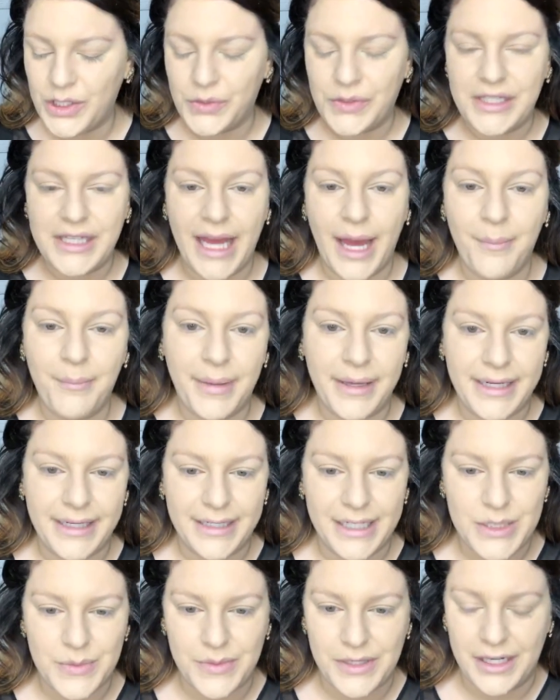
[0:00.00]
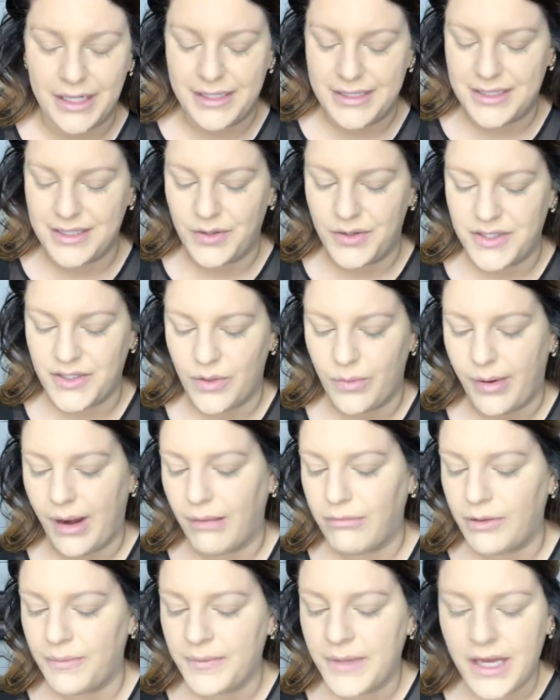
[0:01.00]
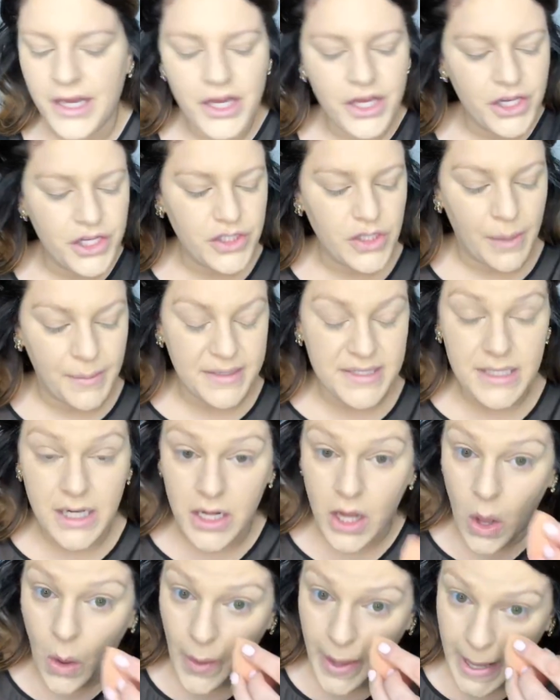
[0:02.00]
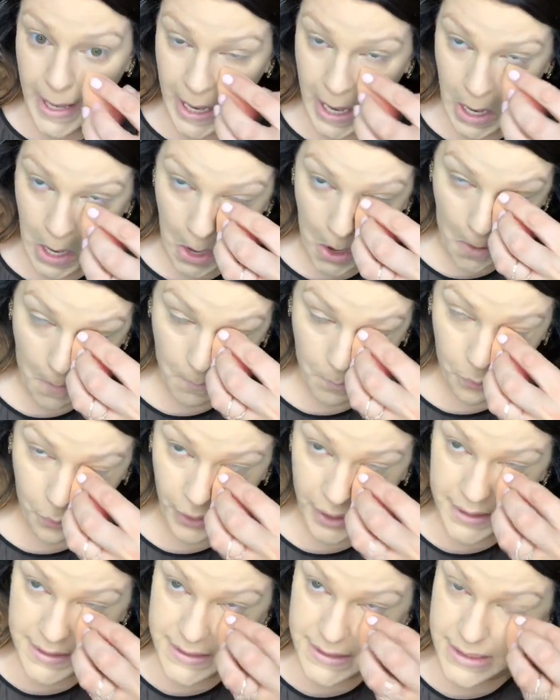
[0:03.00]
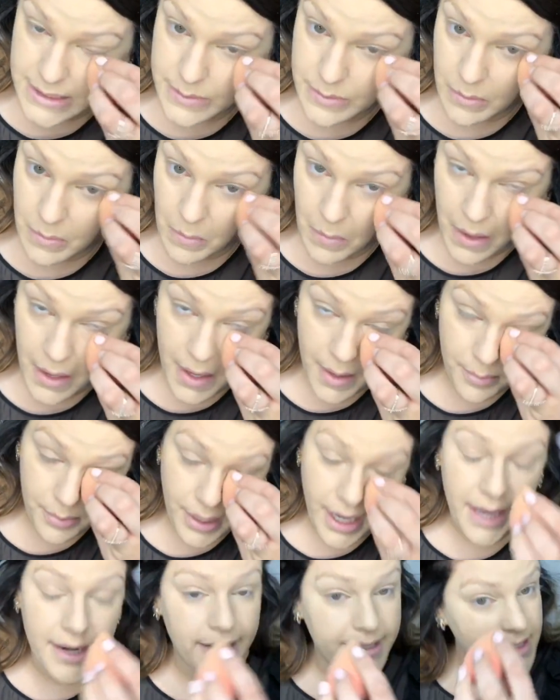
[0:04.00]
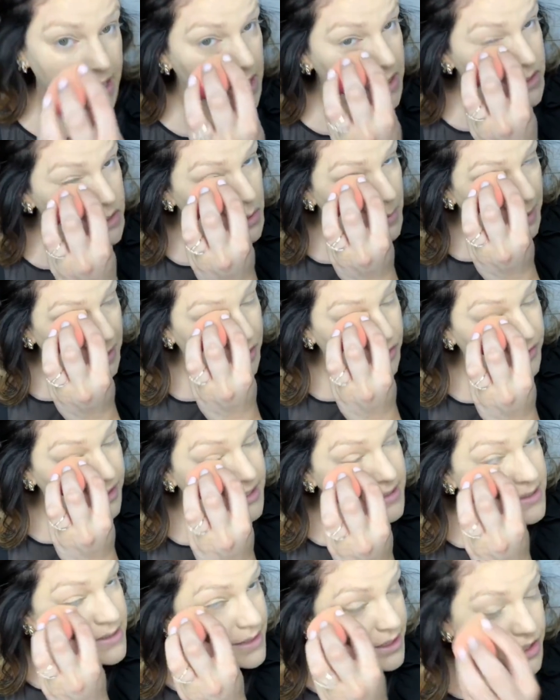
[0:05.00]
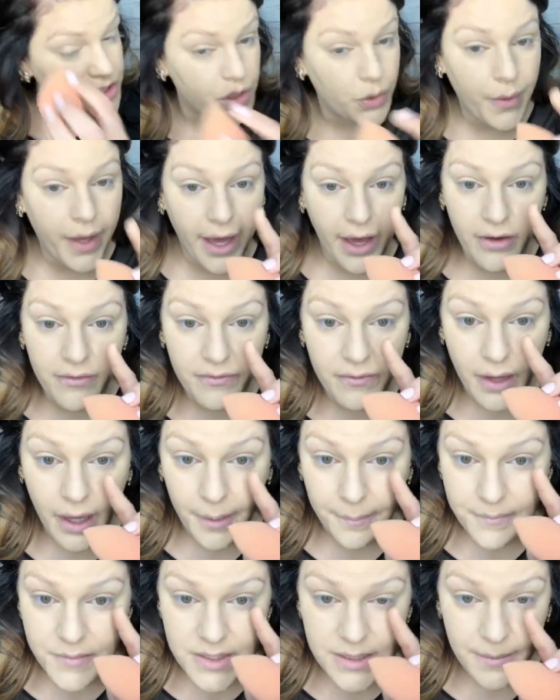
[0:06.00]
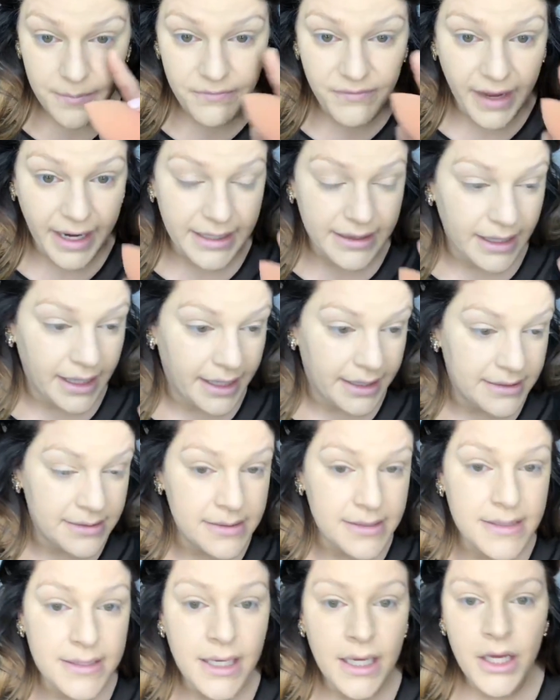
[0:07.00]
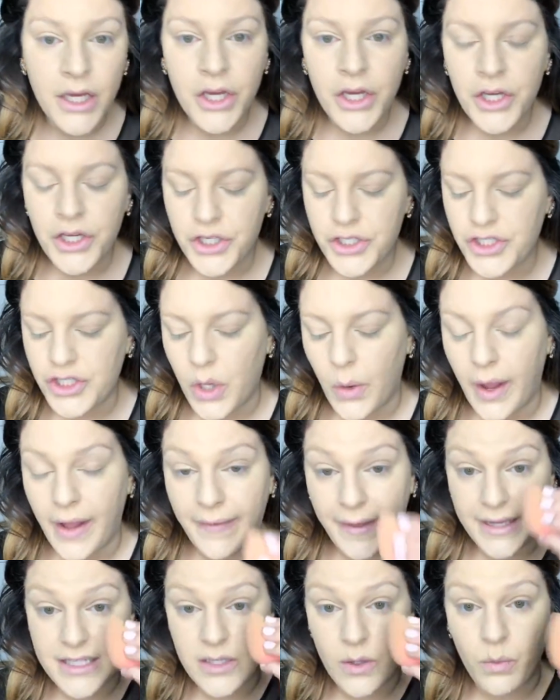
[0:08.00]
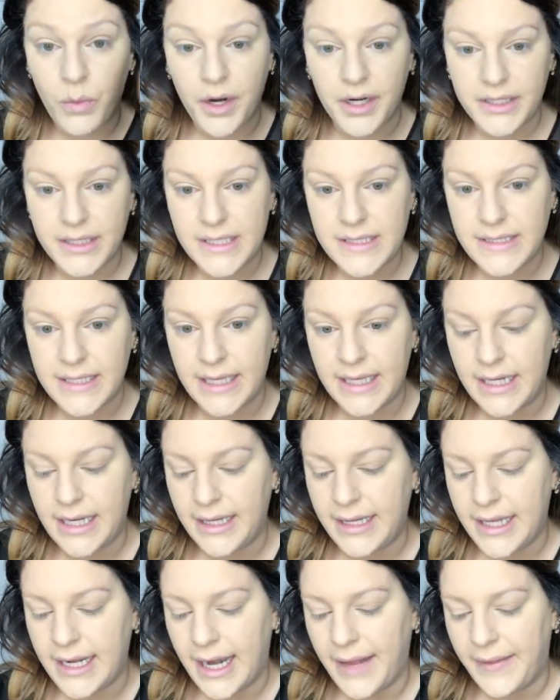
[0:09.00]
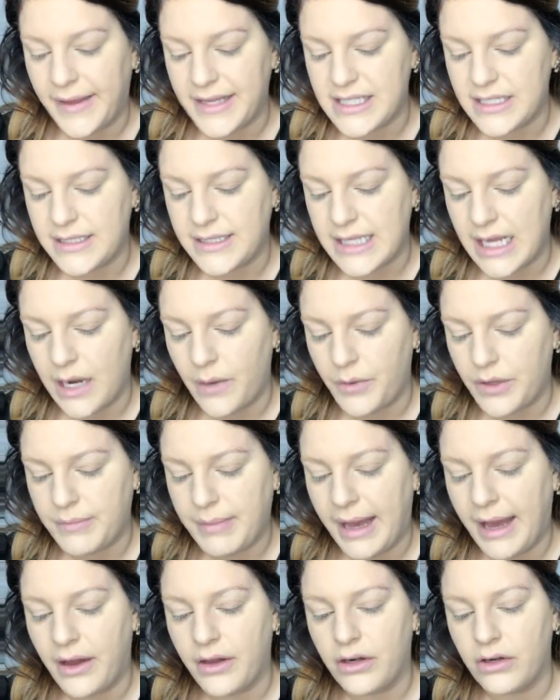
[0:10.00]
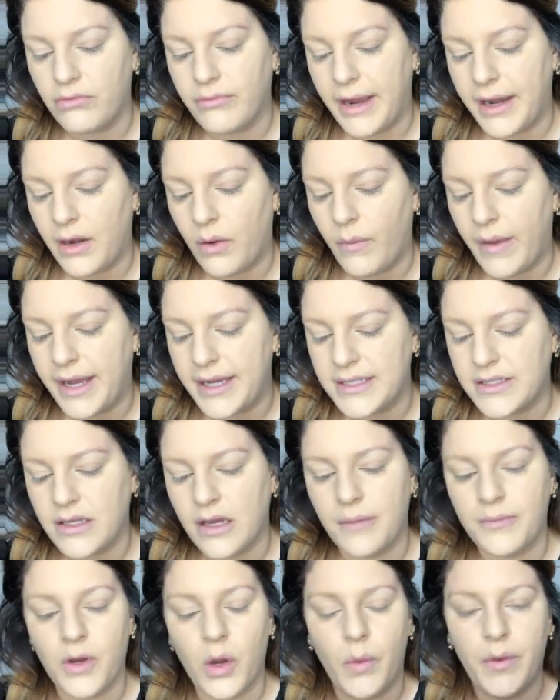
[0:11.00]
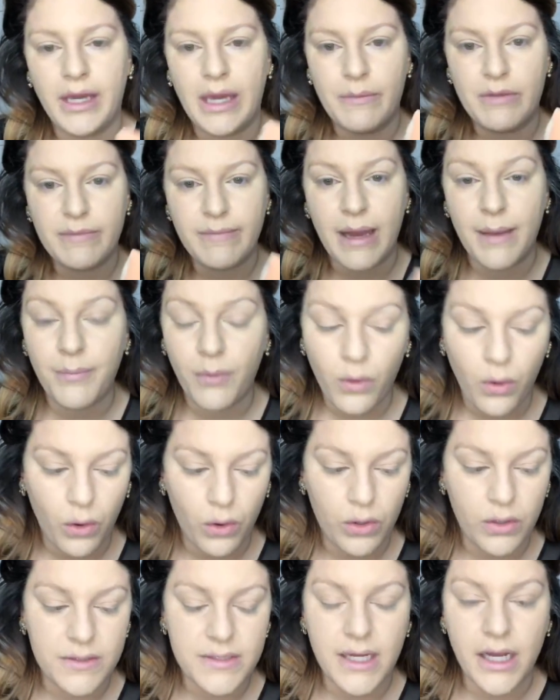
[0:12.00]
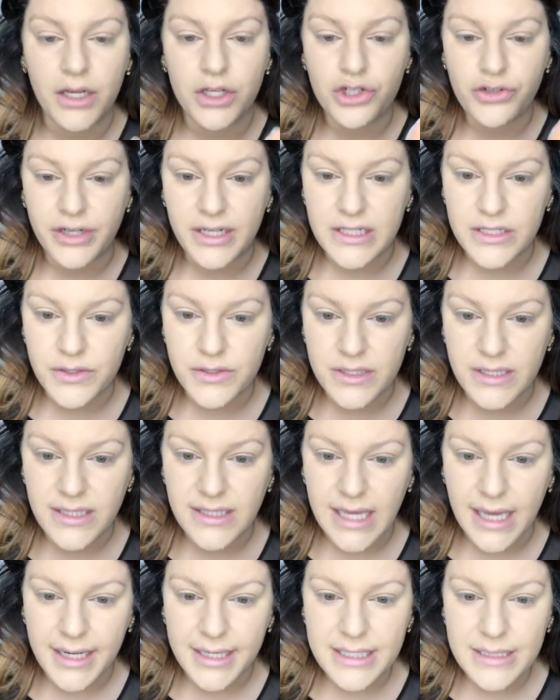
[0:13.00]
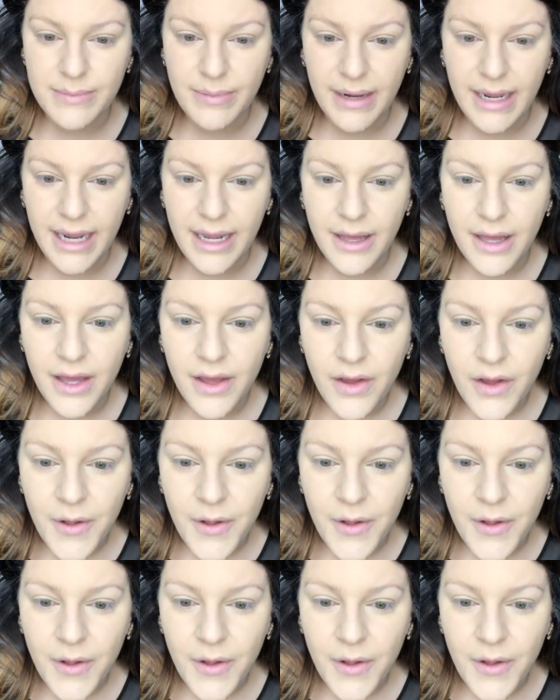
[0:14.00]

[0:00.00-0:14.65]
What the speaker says: doing that, but it is what it is, so it's no problem. So I'm just going to go and press this product into my creases. I do have some fine lines, so I like to work this in, and then I like to set it with powder right away. So I'm going in with my Behold translucent setting spray.